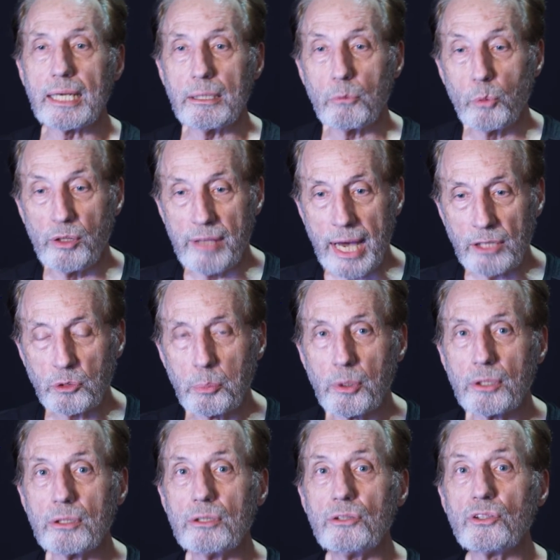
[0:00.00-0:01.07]
with
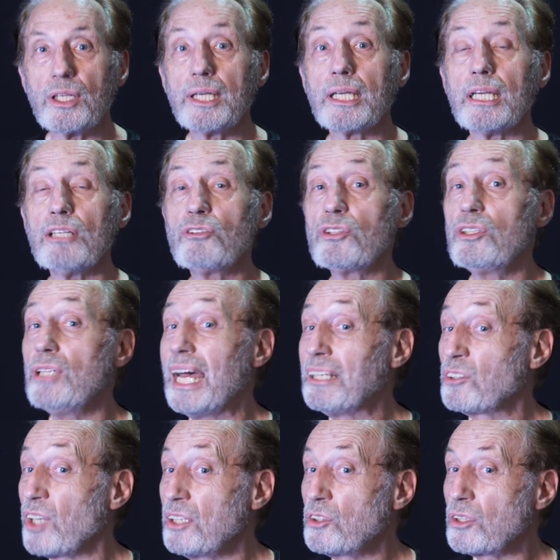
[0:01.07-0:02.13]
Asperger's is
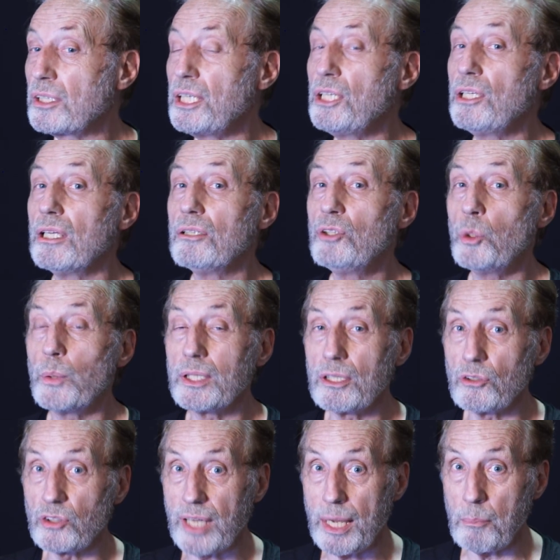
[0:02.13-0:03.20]
essentially doing the
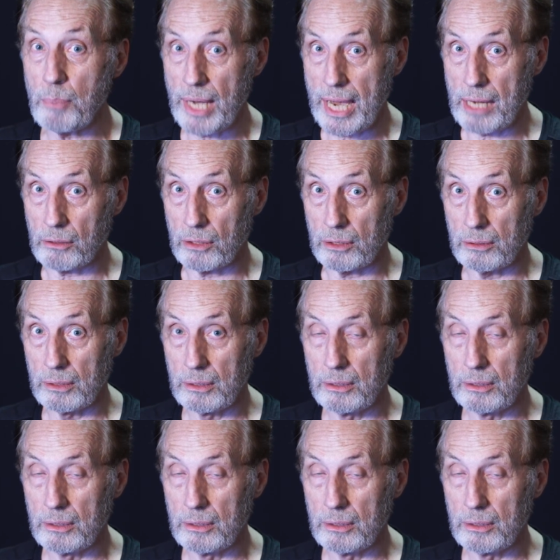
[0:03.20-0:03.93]
same pattern.